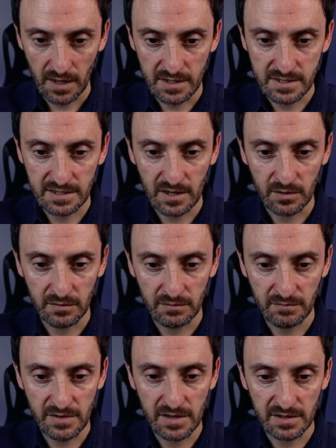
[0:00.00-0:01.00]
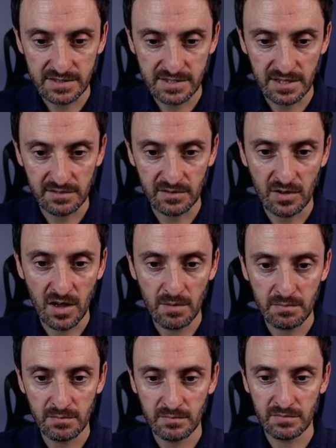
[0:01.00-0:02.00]
Let's click on V L C at the
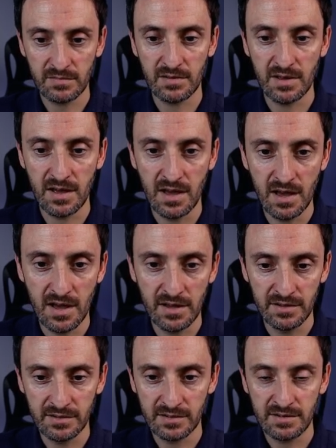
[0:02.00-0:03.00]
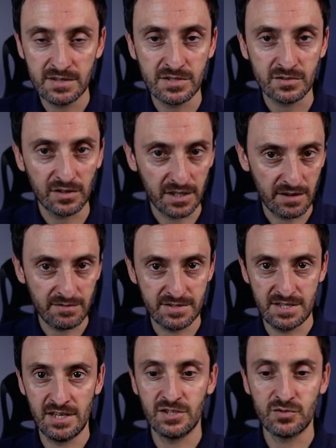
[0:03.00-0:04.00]
top, and this is going to give us
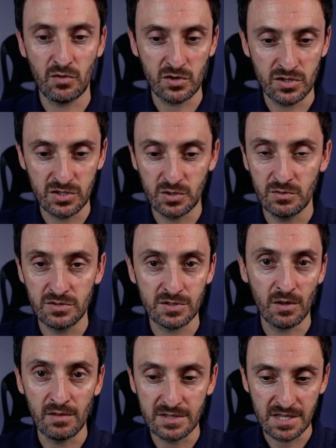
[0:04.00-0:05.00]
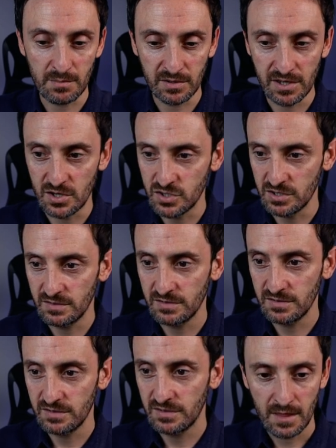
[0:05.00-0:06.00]
the instructions to install this application.
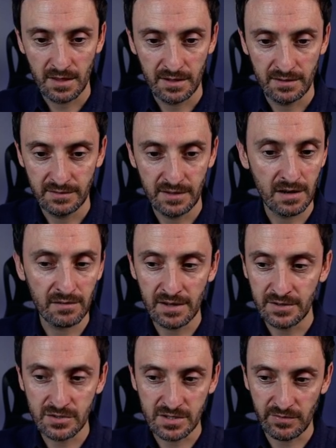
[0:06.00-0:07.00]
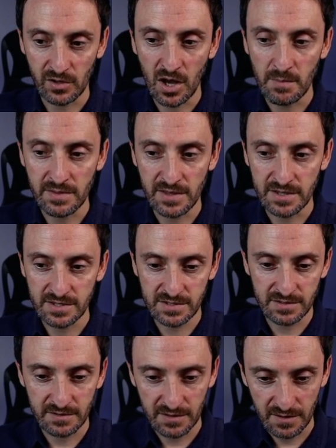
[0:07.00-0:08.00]
Literally just have to copy
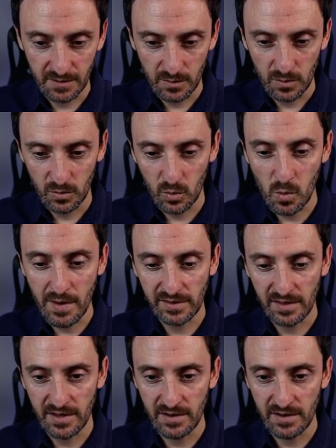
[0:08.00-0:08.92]
this, go back to